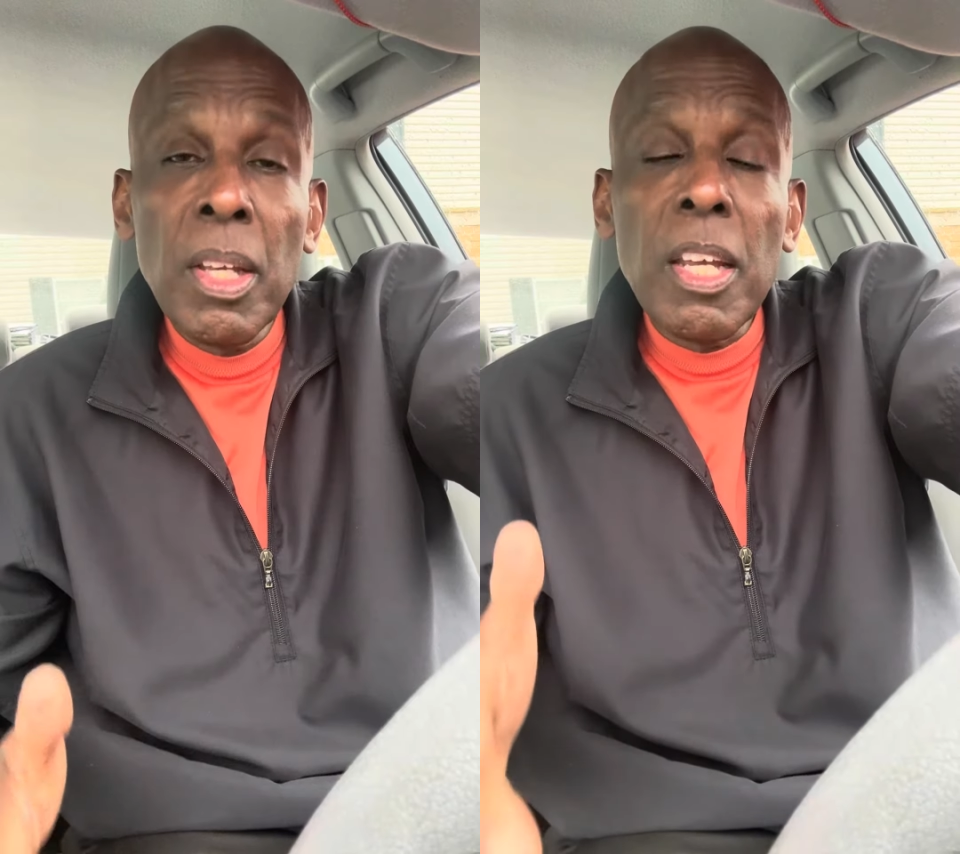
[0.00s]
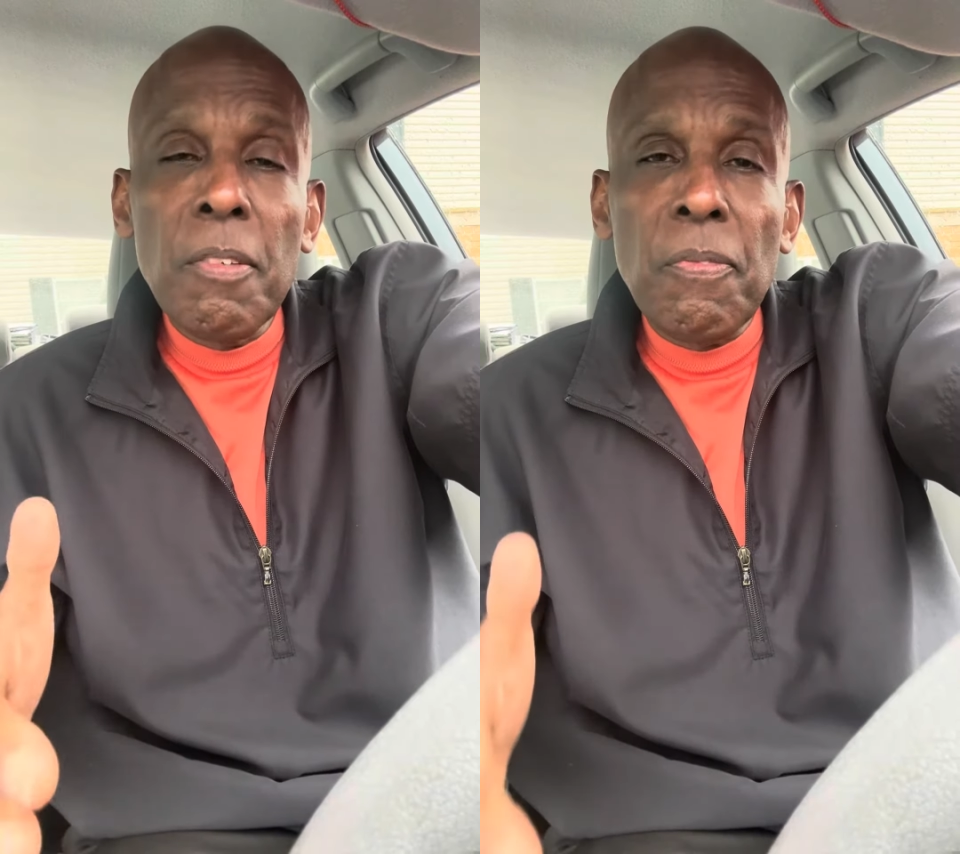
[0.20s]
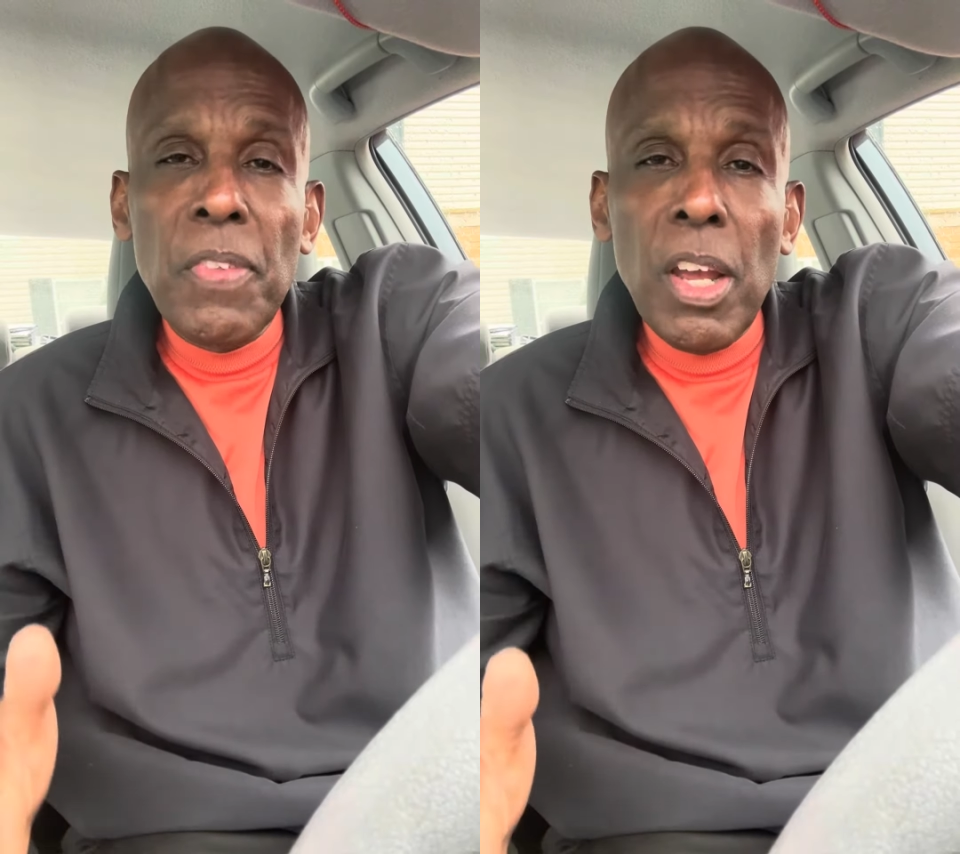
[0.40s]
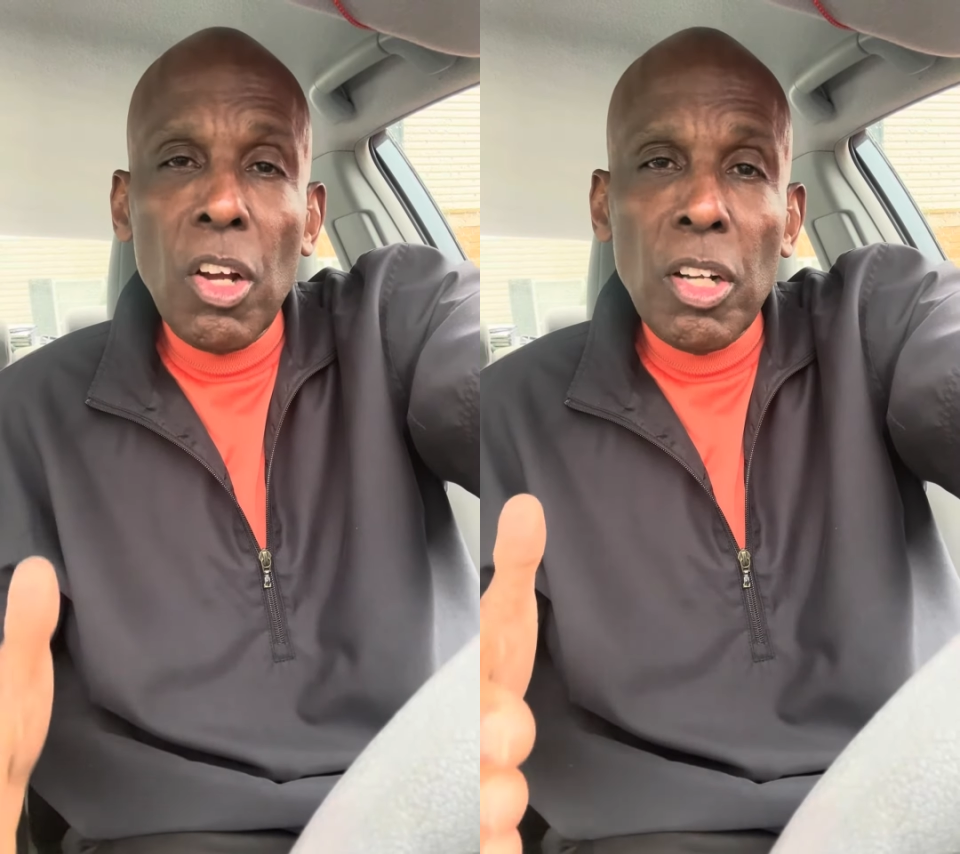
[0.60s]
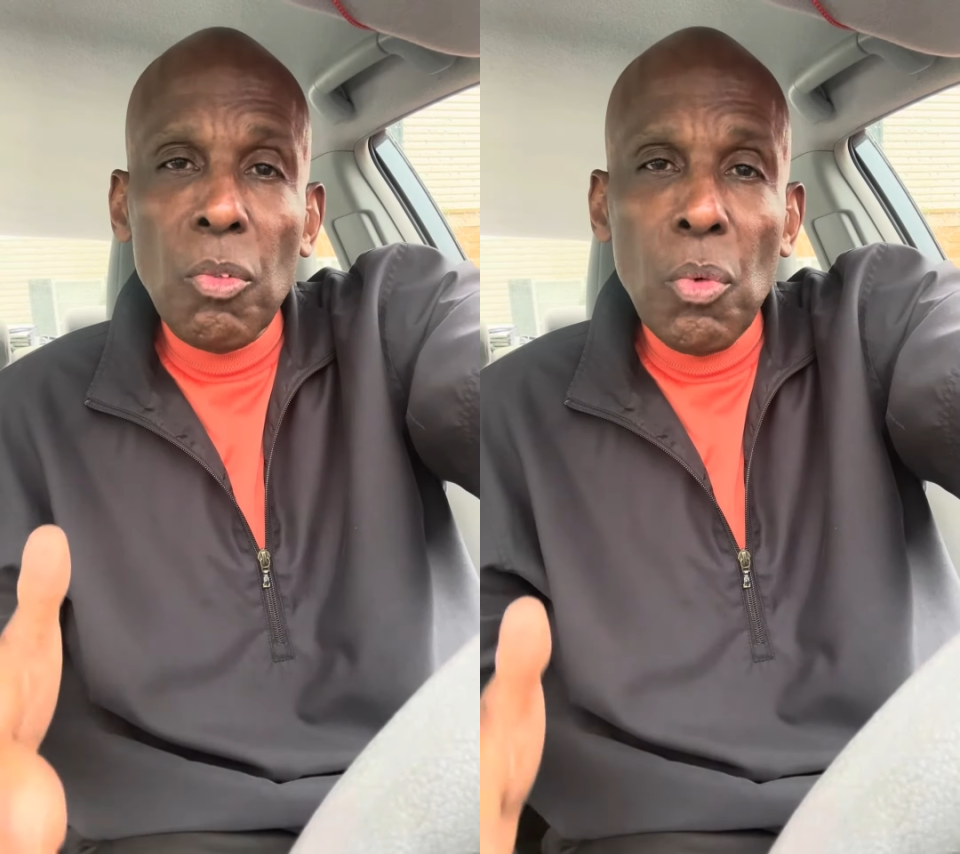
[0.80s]
If they are
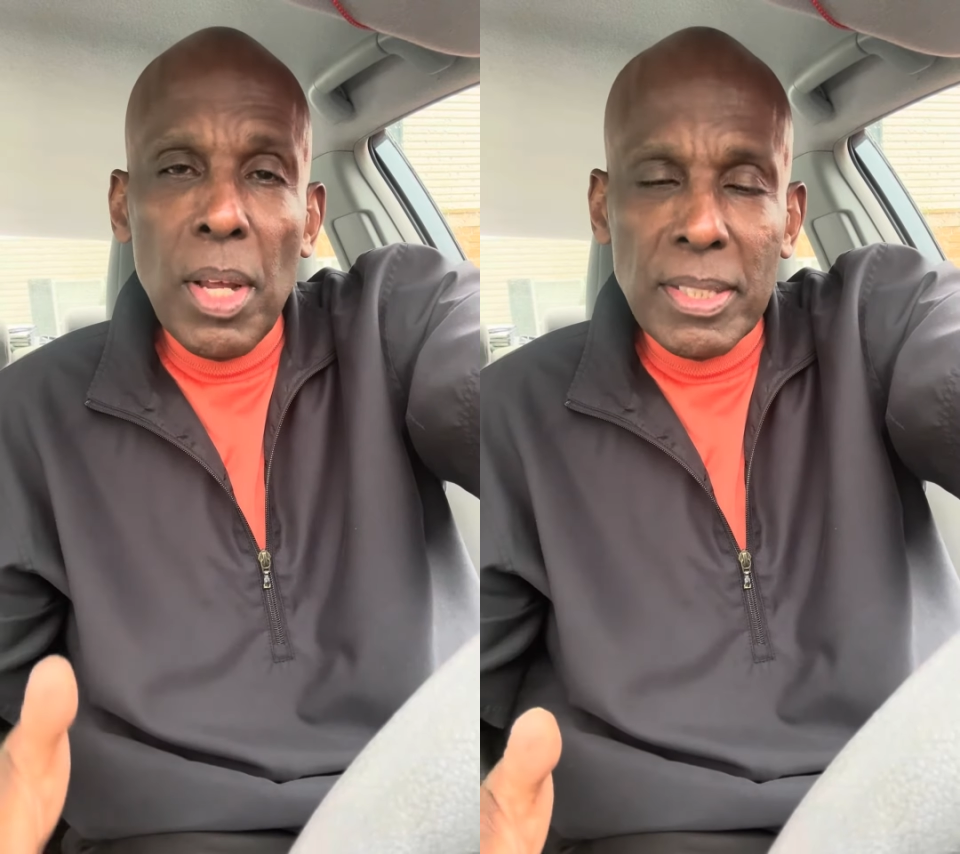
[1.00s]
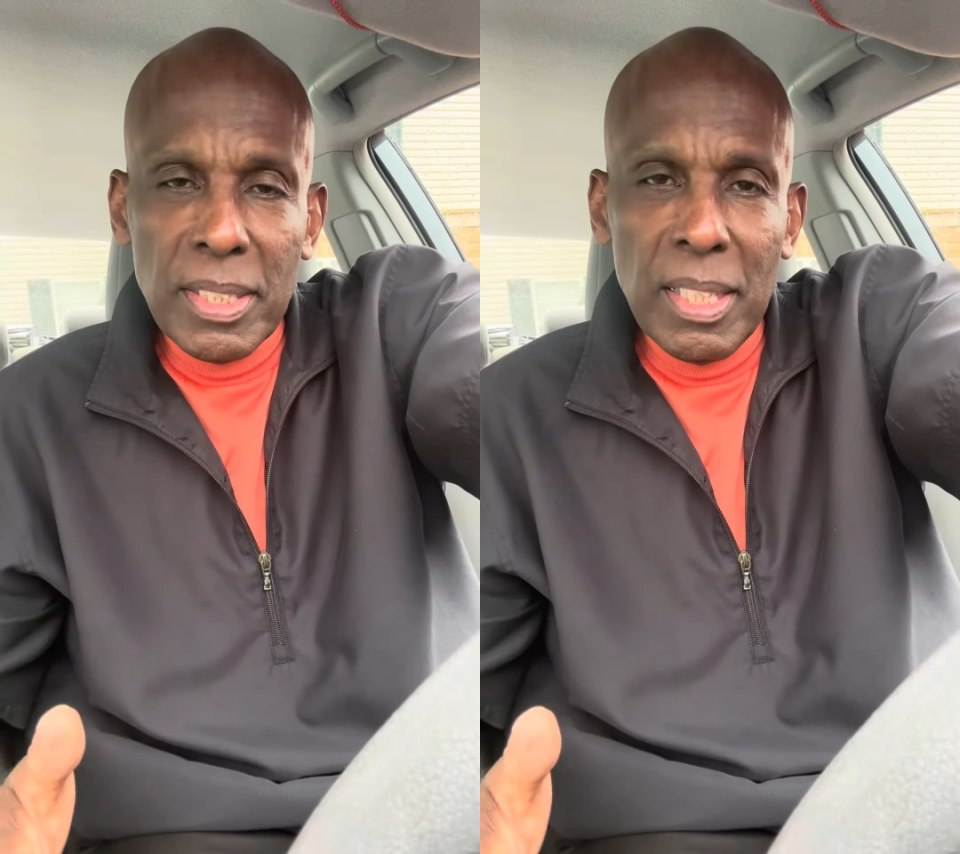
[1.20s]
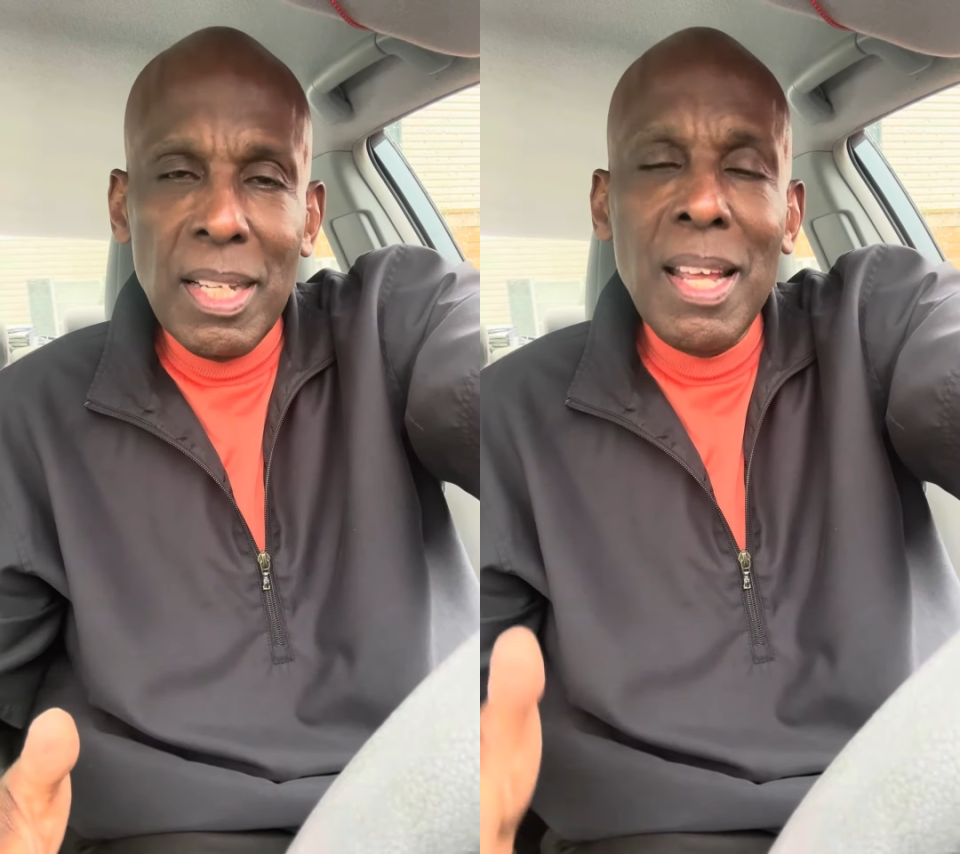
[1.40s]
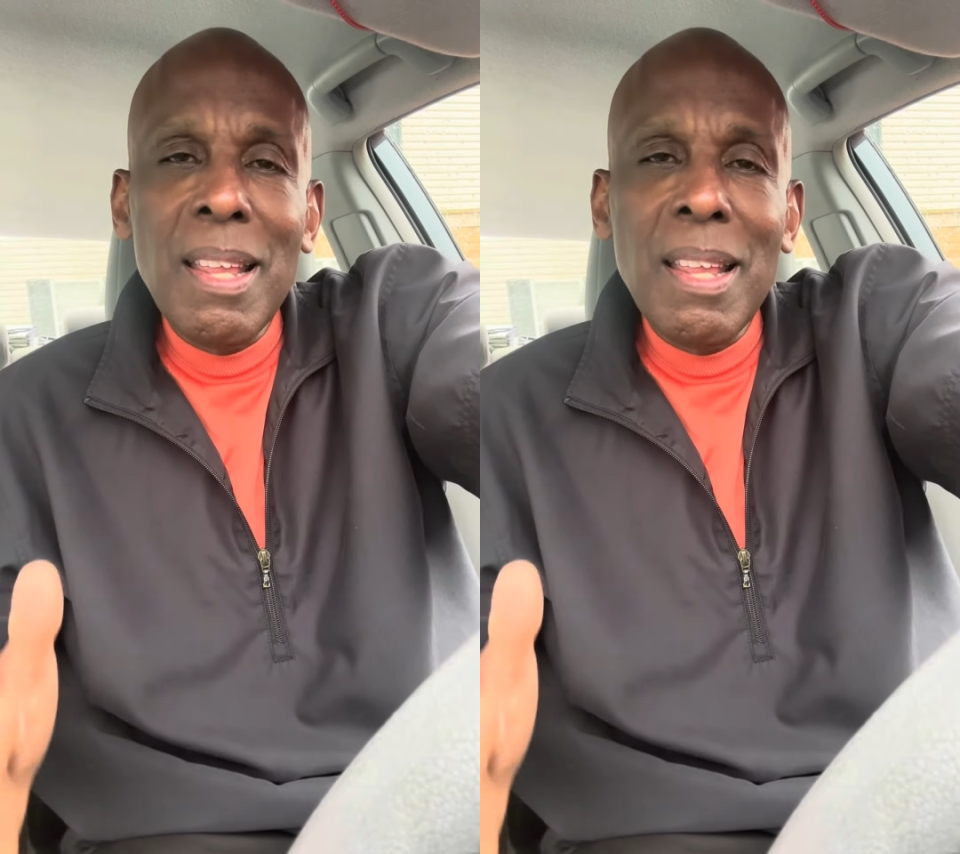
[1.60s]
not resting,